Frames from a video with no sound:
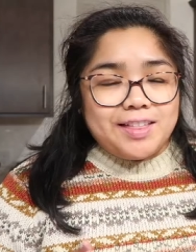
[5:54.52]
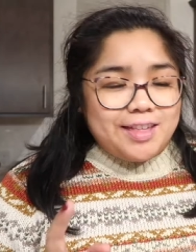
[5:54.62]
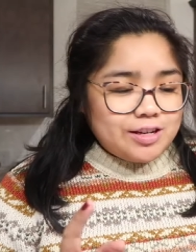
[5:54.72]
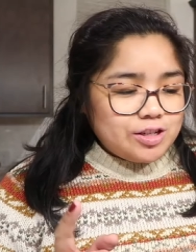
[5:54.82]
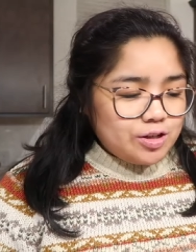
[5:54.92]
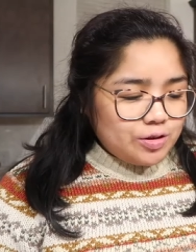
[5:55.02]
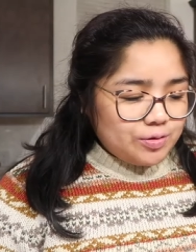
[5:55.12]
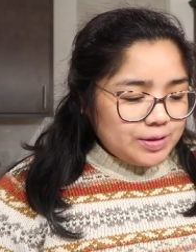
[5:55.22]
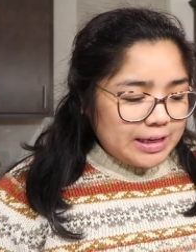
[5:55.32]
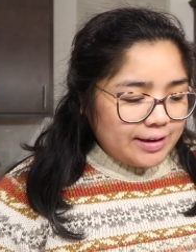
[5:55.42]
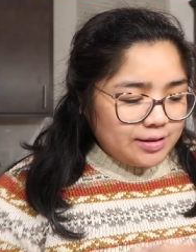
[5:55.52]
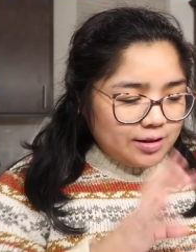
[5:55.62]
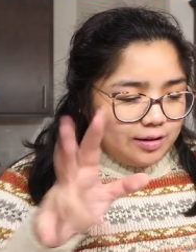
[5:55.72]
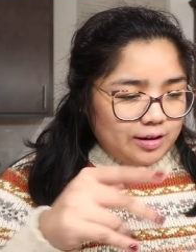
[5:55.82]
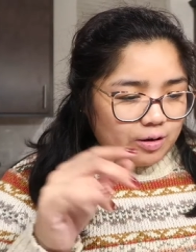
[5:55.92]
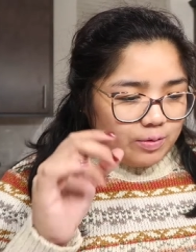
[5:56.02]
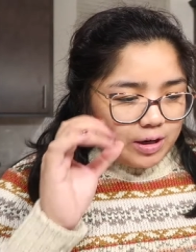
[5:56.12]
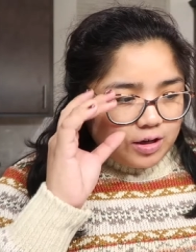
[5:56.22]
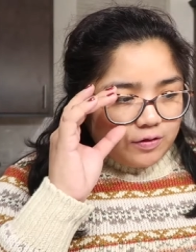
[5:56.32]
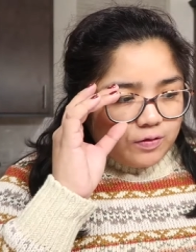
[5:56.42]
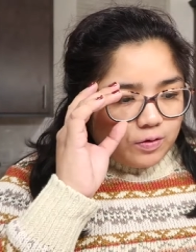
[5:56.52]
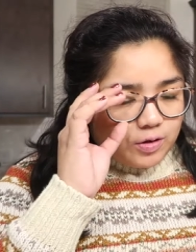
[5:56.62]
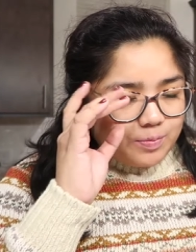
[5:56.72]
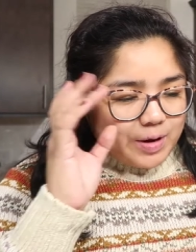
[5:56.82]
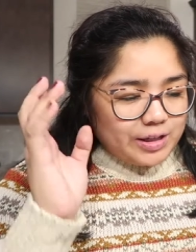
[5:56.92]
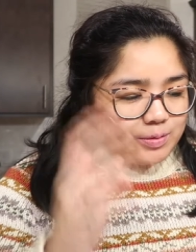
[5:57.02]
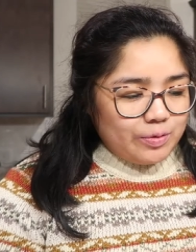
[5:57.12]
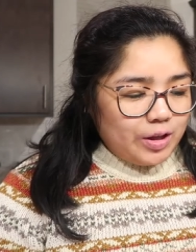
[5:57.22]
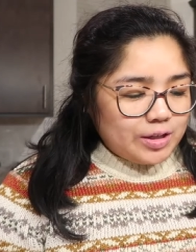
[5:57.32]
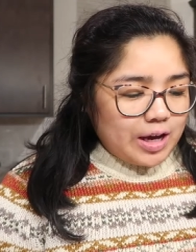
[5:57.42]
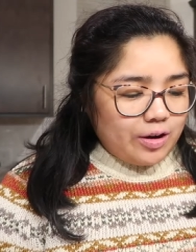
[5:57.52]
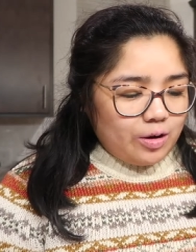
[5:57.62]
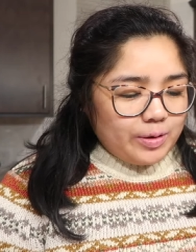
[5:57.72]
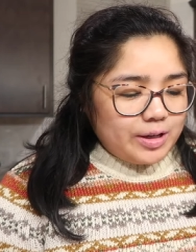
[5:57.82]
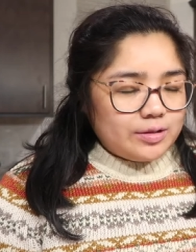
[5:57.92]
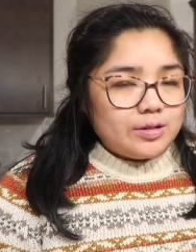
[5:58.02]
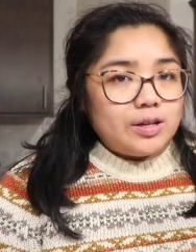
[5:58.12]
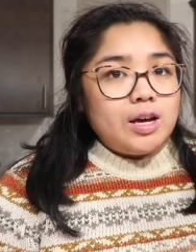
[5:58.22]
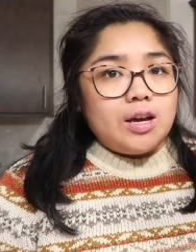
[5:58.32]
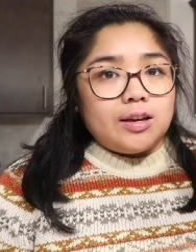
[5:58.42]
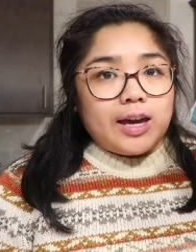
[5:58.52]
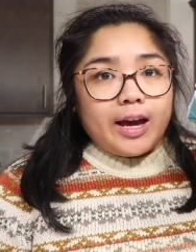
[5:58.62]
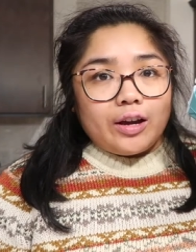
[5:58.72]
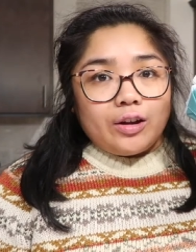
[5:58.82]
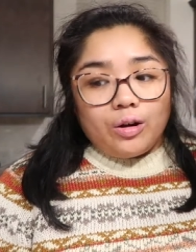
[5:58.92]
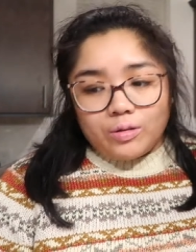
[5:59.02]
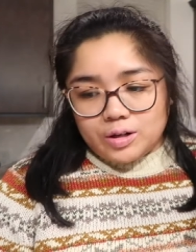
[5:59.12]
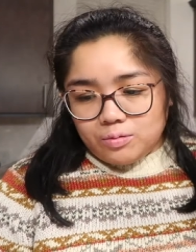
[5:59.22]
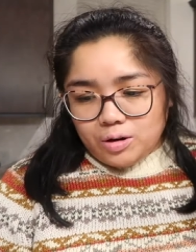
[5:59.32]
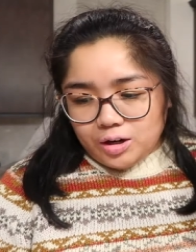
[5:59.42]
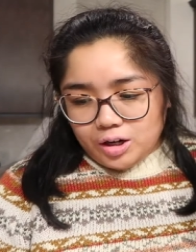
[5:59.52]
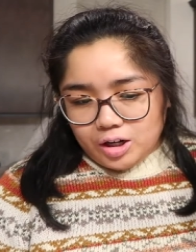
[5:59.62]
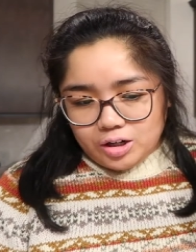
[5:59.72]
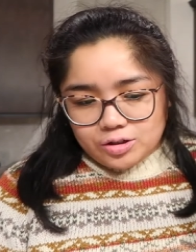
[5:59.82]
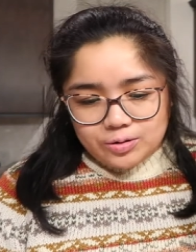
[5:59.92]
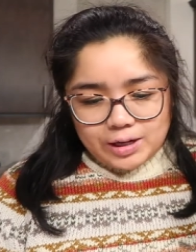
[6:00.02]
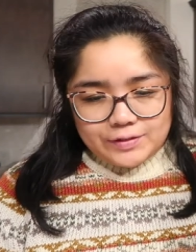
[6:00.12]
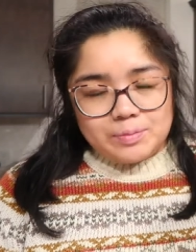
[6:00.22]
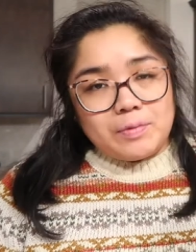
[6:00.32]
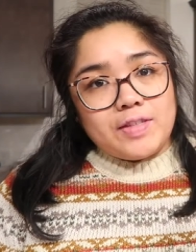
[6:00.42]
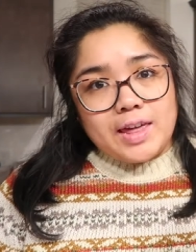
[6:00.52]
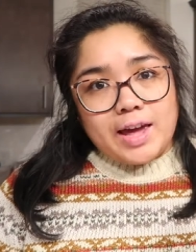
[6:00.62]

And then to use as the liquid for my smoothies, I always get coconut water, so I have some of